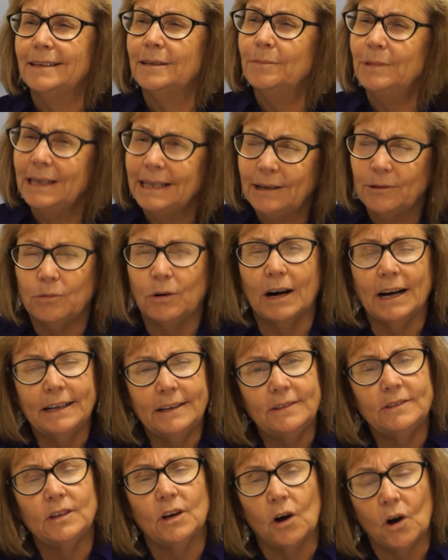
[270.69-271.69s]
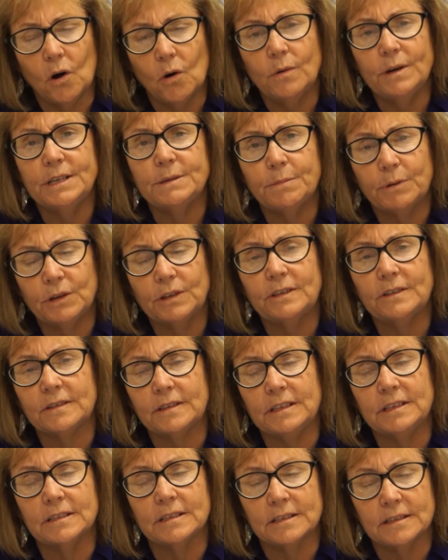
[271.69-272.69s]
I'm like, why does he always put his
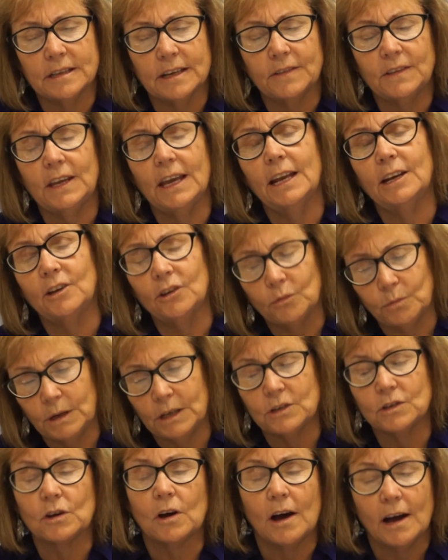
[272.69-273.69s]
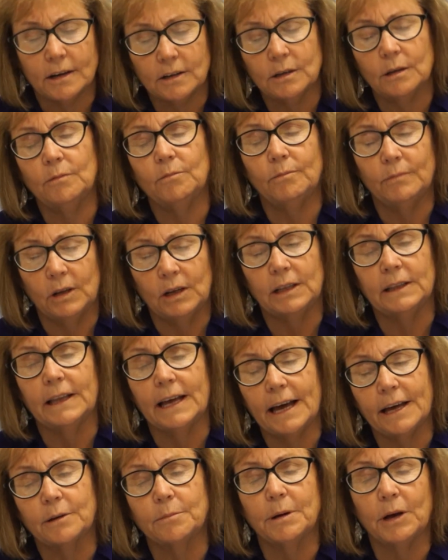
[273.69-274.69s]
thesis at the end? Because we had talked a
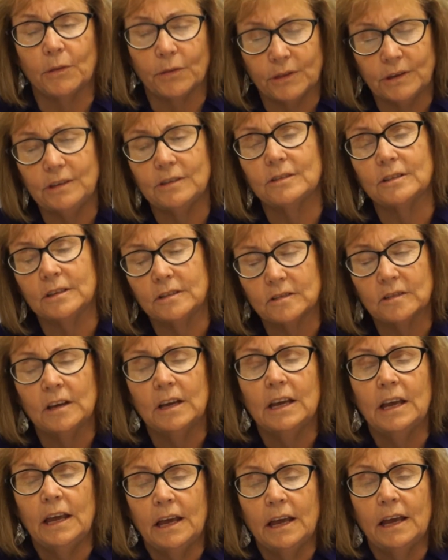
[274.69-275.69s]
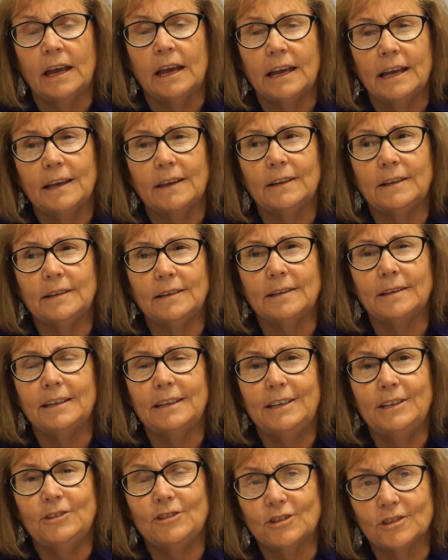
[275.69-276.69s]
lot about thesis, and
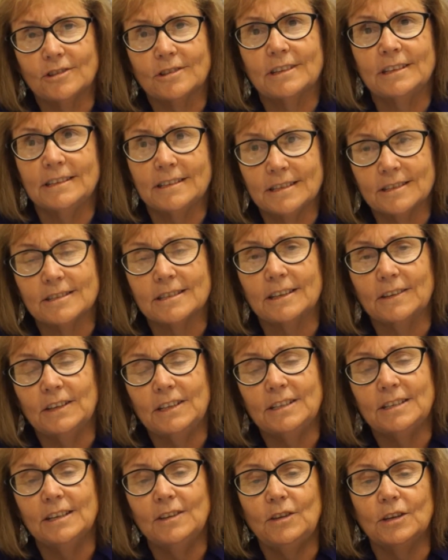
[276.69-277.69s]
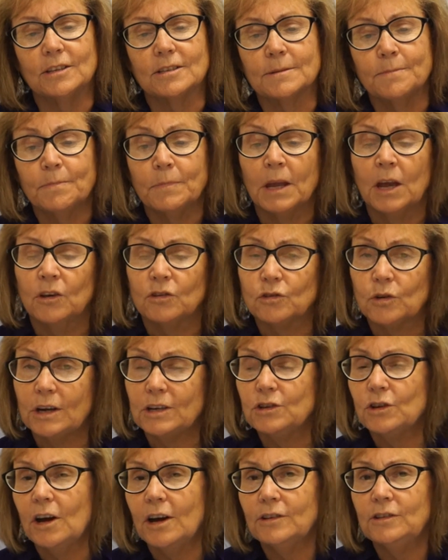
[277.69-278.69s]
he just consistently did this. So I
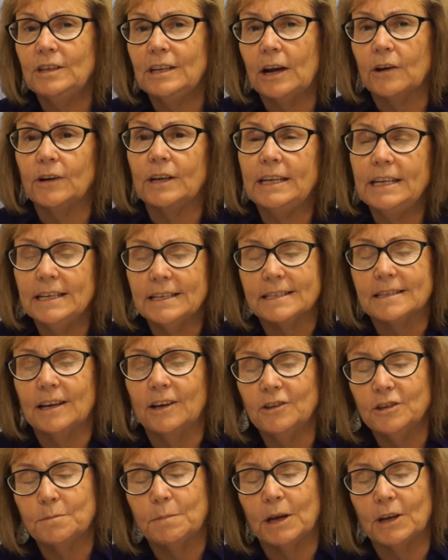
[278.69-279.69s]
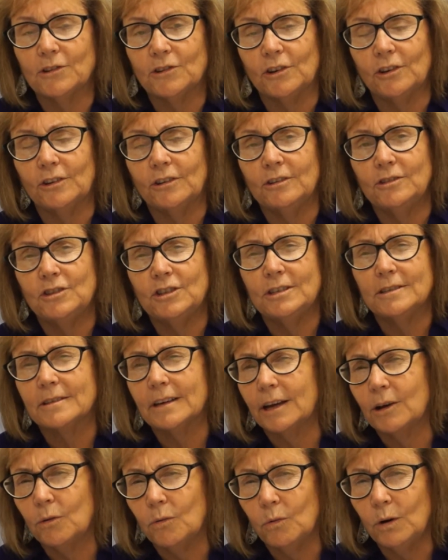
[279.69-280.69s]
talked to our ESL specialist, and she's
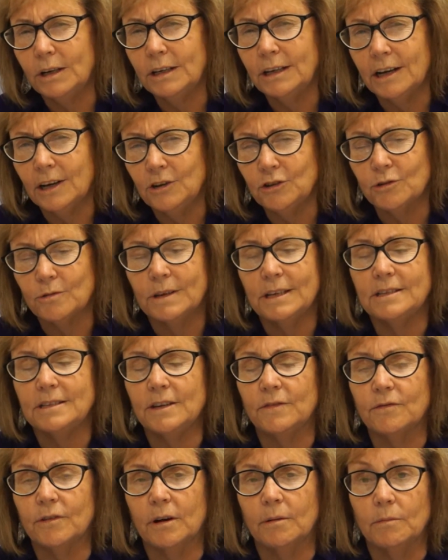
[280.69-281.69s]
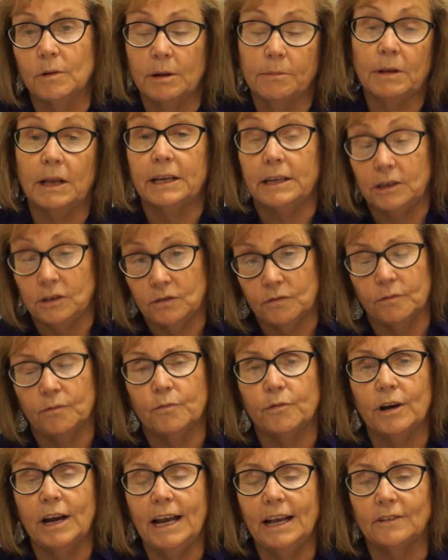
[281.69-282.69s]
like, "What country is he from?" I'm like, "He's from
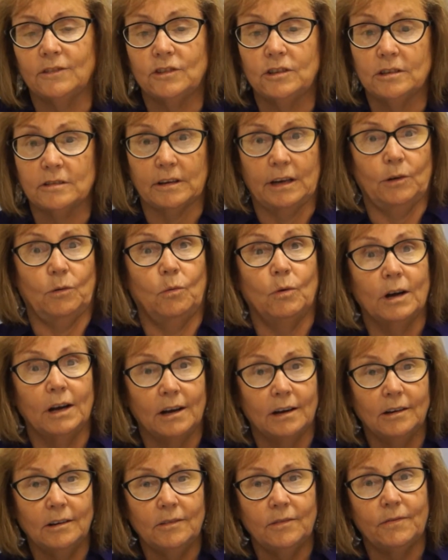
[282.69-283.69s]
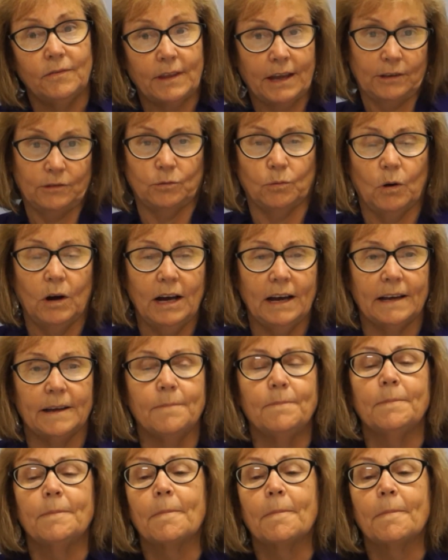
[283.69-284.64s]
France." She's like, "Well, that's why.